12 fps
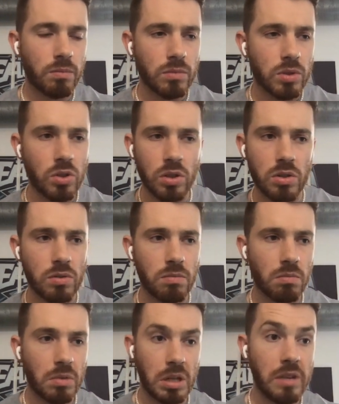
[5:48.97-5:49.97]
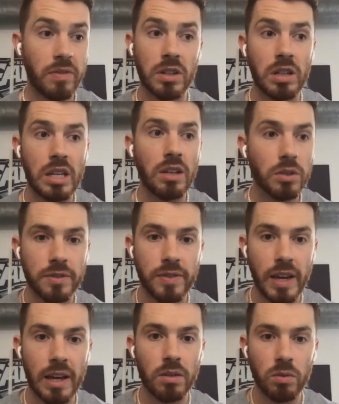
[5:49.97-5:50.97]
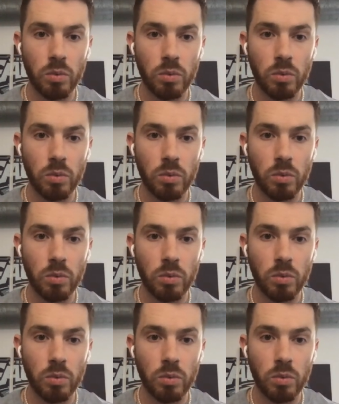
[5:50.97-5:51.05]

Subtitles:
just even an Eagles fan,